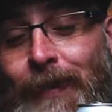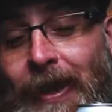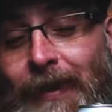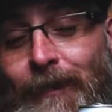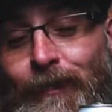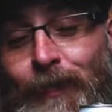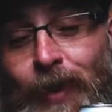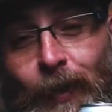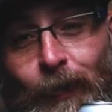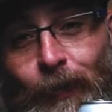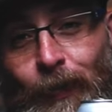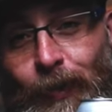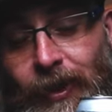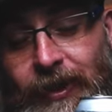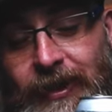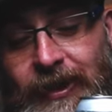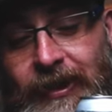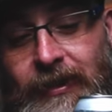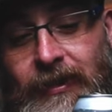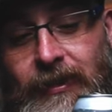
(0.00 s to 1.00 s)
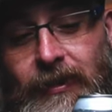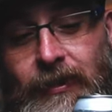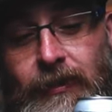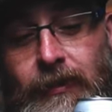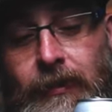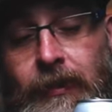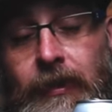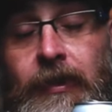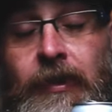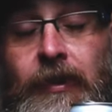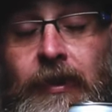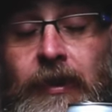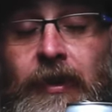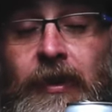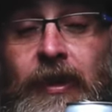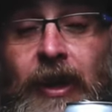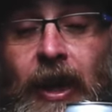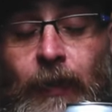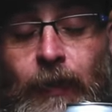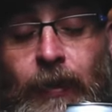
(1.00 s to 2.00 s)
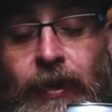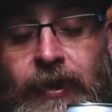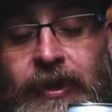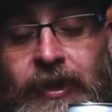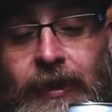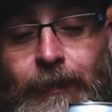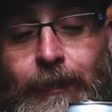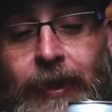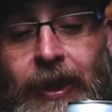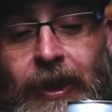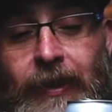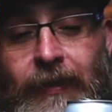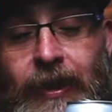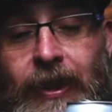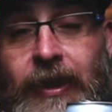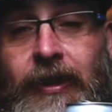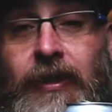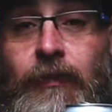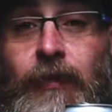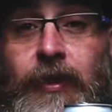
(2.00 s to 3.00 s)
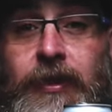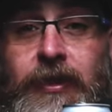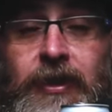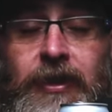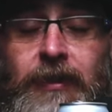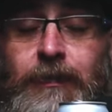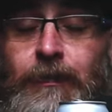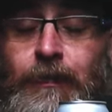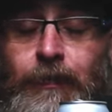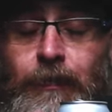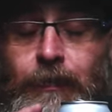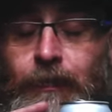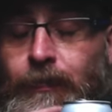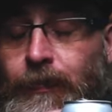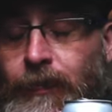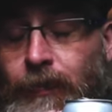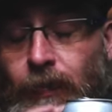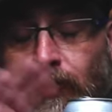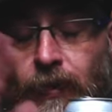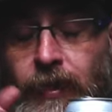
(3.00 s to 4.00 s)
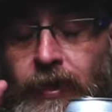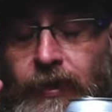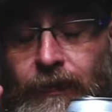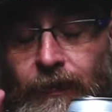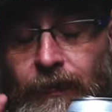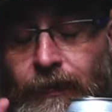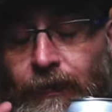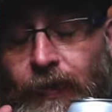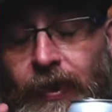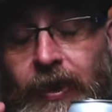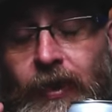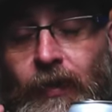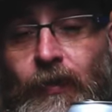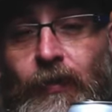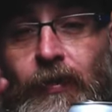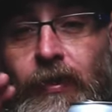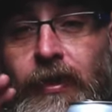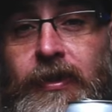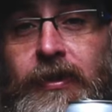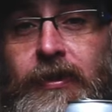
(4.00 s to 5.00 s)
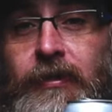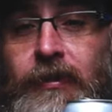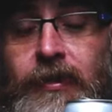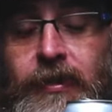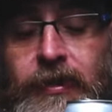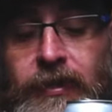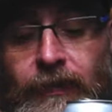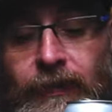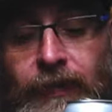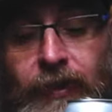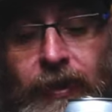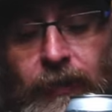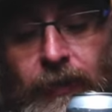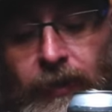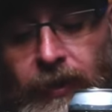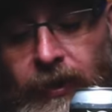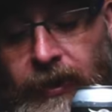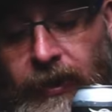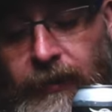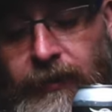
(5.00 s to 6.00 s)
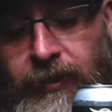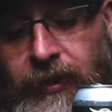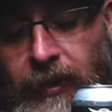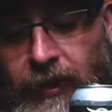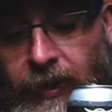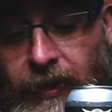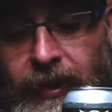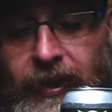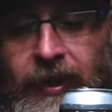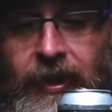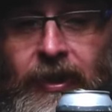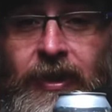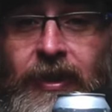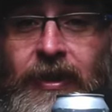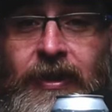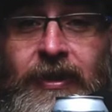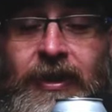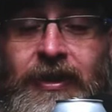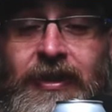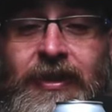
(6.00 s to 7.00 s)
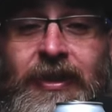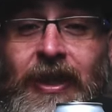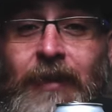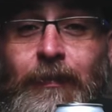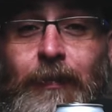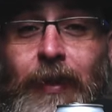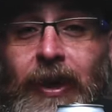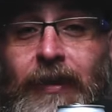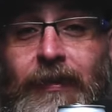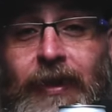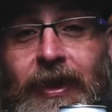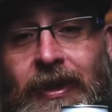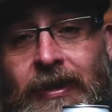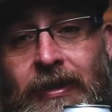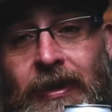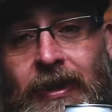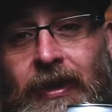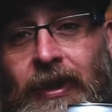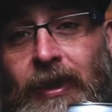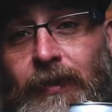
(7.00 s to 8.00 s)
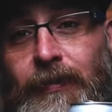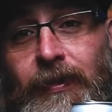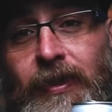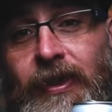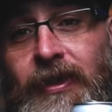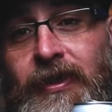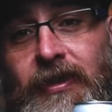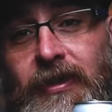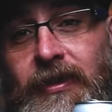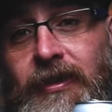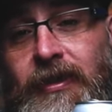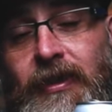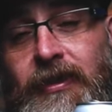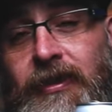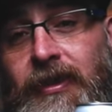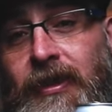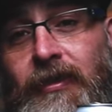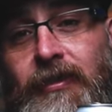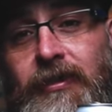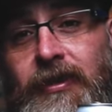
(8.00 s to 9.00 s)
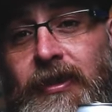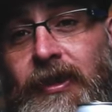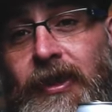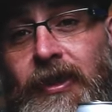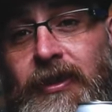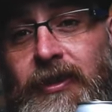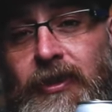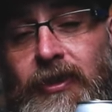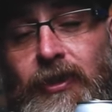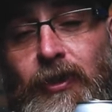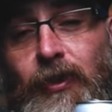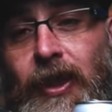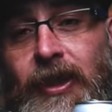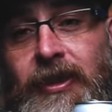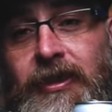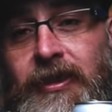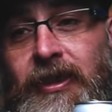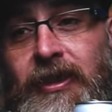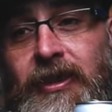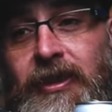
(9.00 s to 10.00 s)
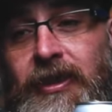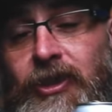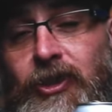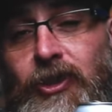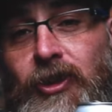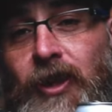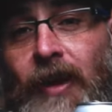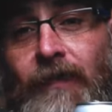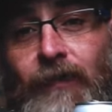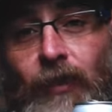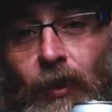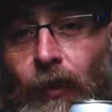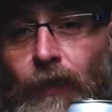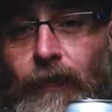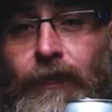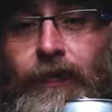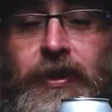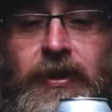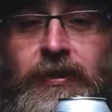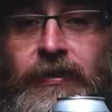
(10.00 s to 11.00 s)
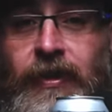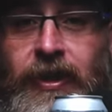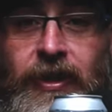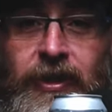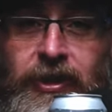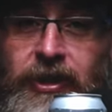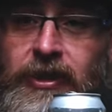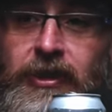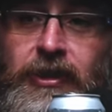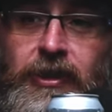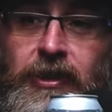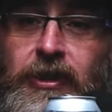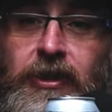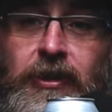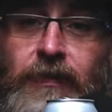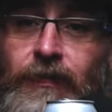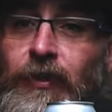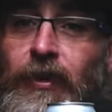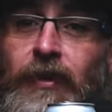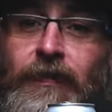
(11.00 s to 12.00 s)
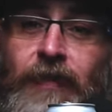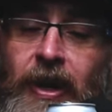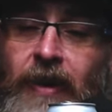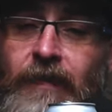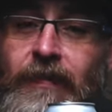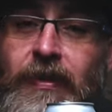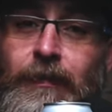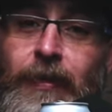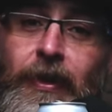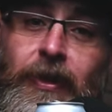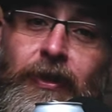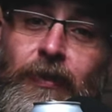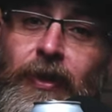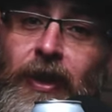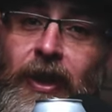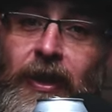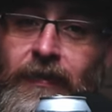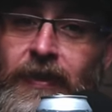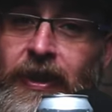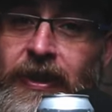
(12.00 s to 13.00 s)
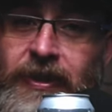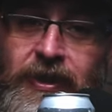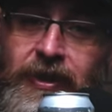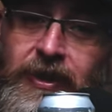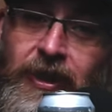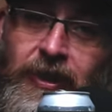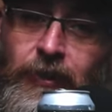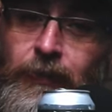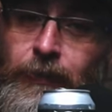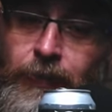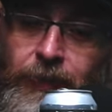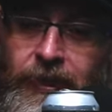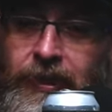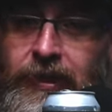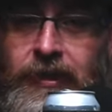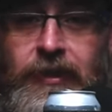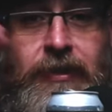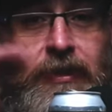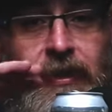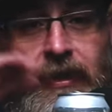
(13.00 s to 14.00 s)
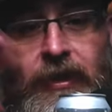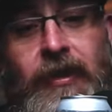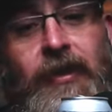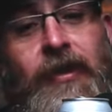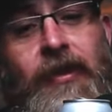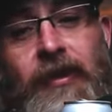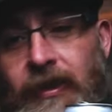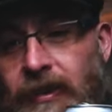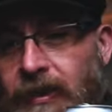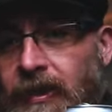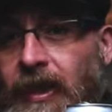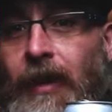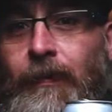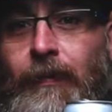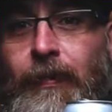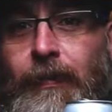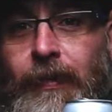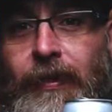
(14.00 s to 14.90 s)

I, I, I walked into, I walked into Right, which is one of the freaking worst stores in the freaking world. I'm sorry. These Buy Right, you need to upgrade your, your, single selection. You guys need you should have a whole refrigerator just just full of every beer you have as a single. Please help my